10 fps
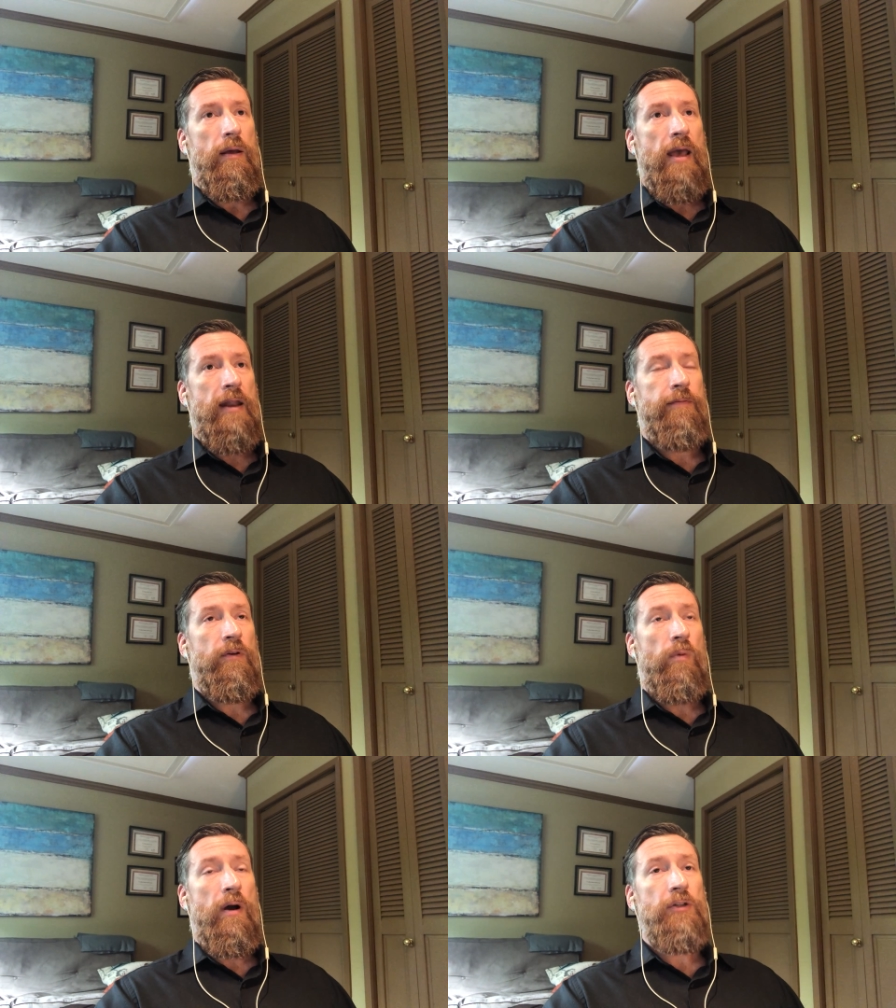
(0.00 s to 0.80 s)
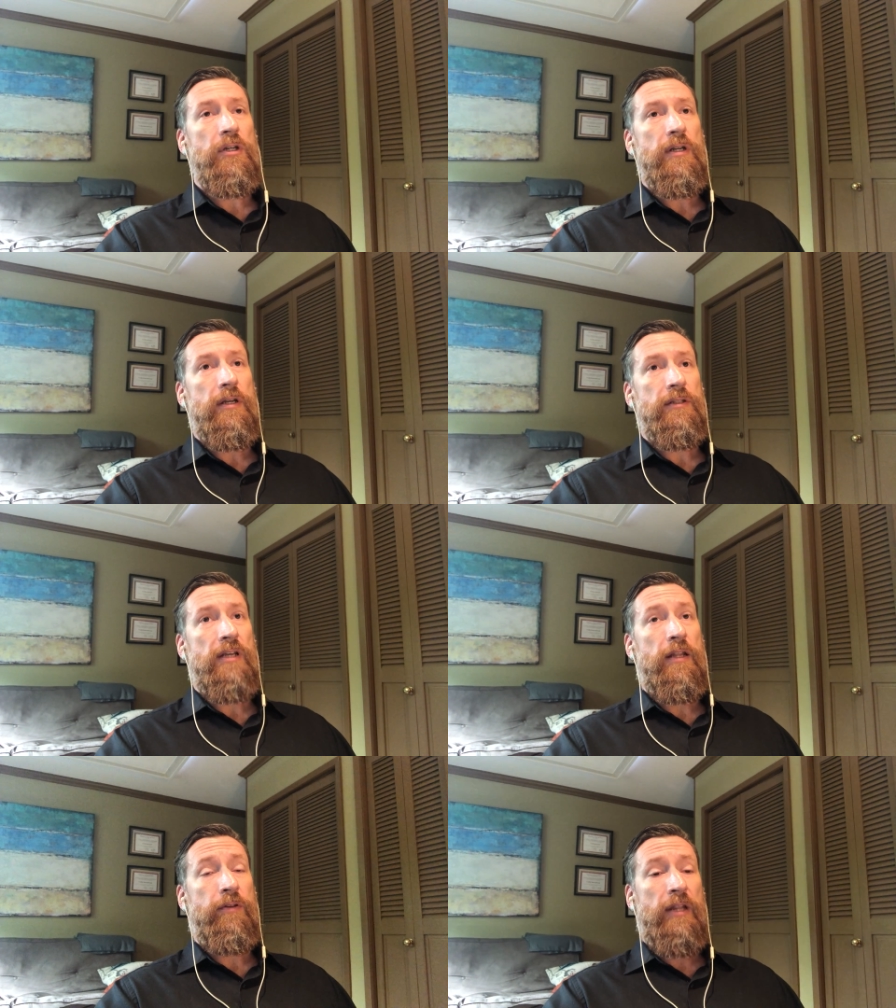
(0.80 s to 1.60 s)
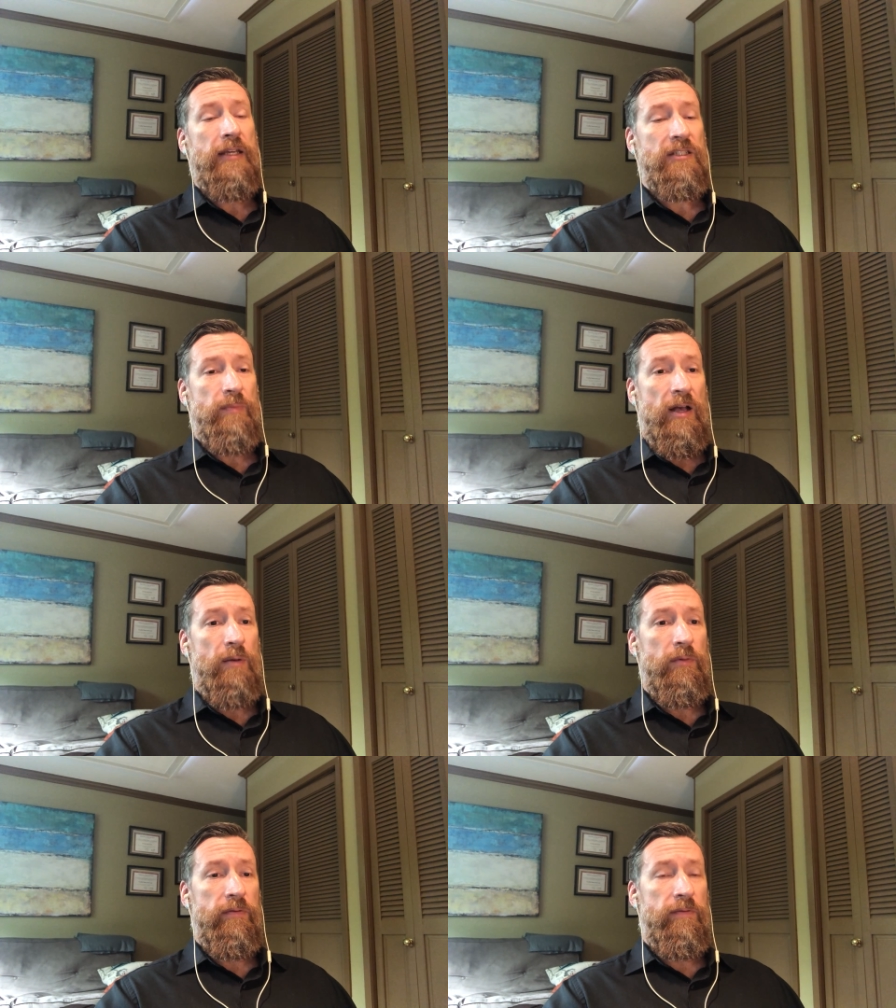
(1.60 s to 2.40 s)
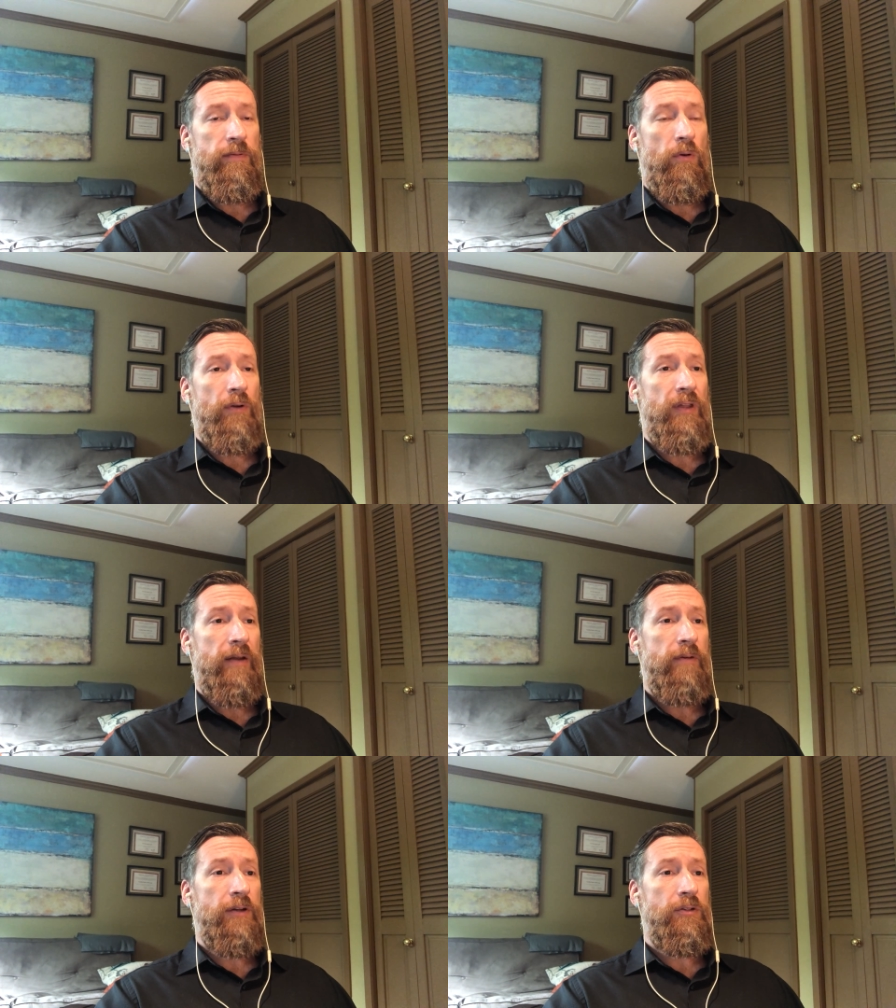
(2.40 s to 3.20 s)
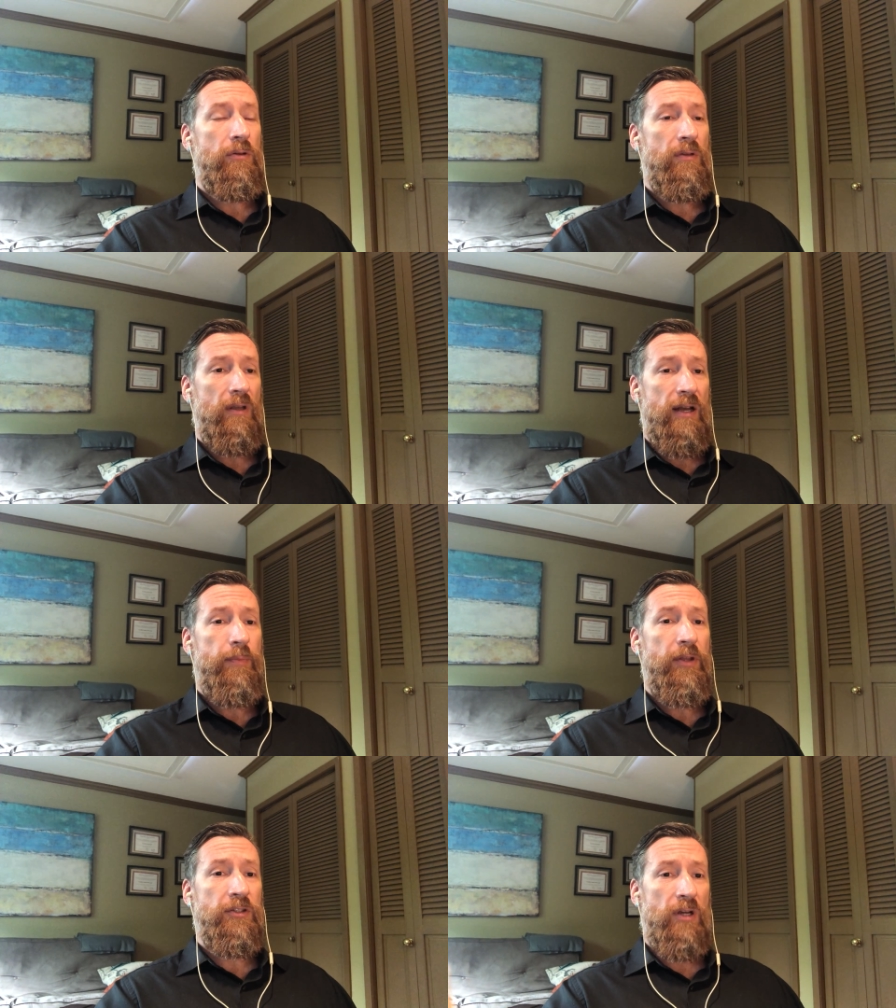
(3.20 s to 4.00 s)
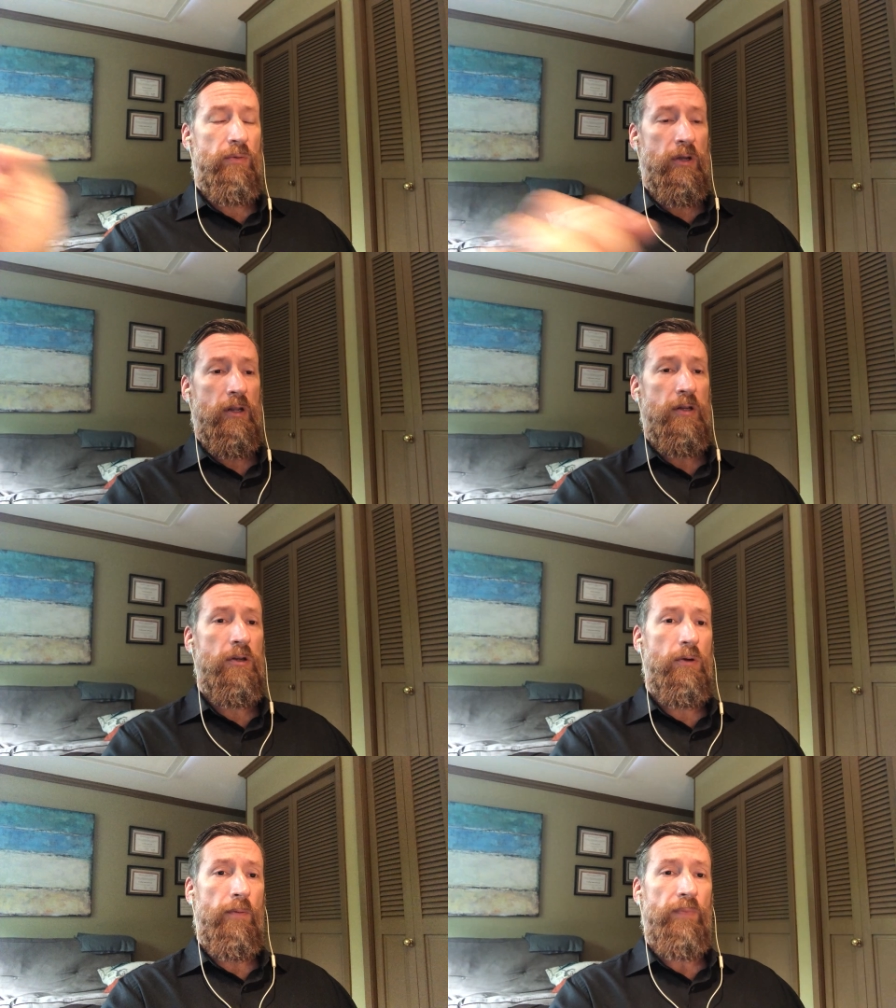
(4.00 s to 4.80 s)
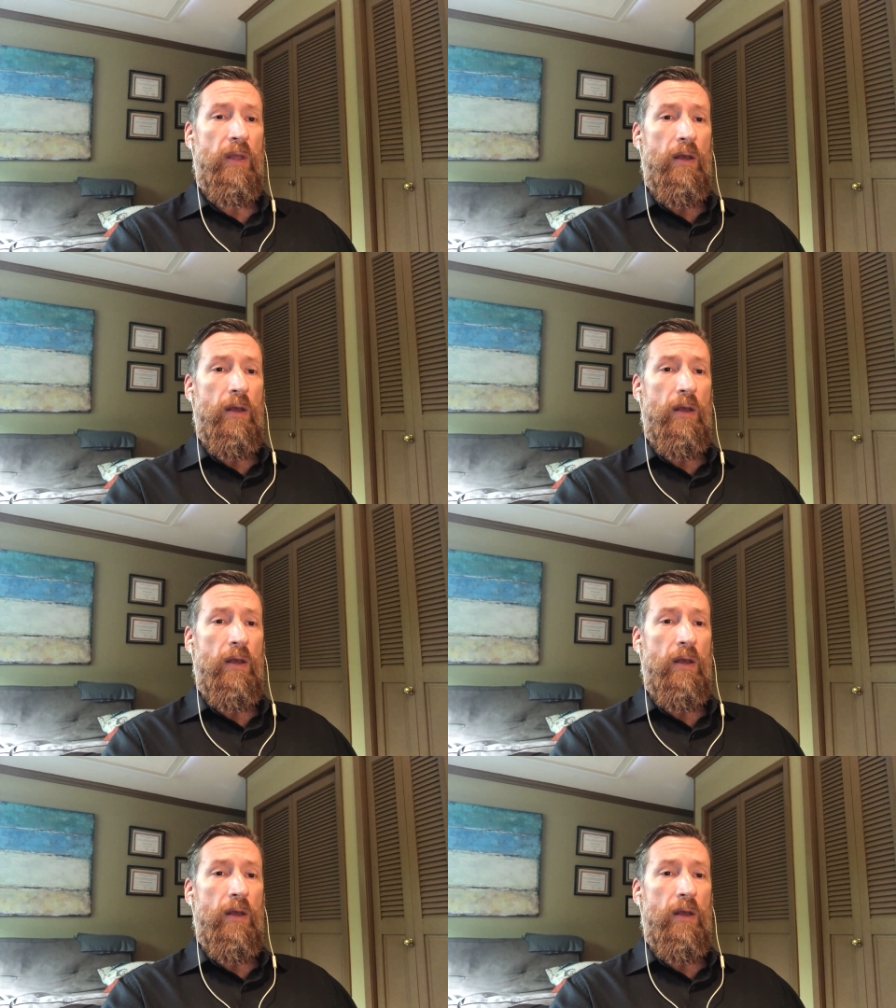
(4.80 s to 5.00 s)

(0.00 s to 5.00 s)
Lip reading: And if you're watching this and you'd like some help moving forward, then I've got a couple things I want you to do.